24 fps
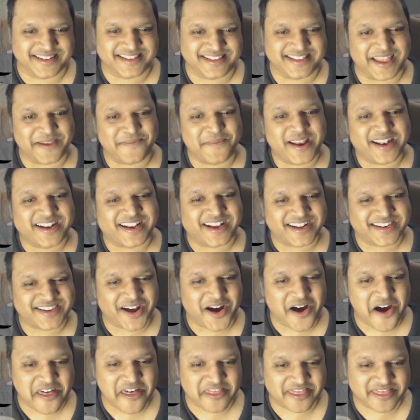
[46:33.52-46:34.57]
They made
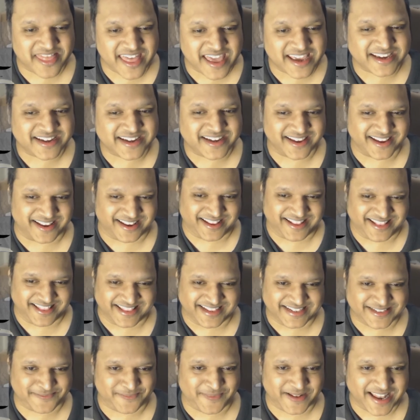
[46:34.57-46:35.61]
Katara thick in
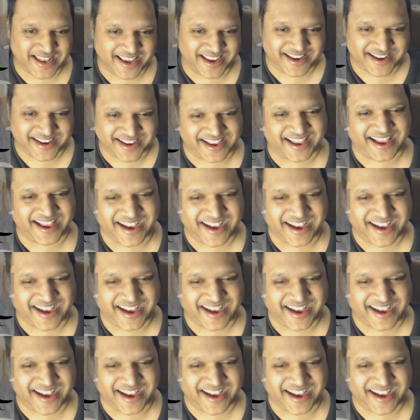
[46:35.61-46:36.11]
this play.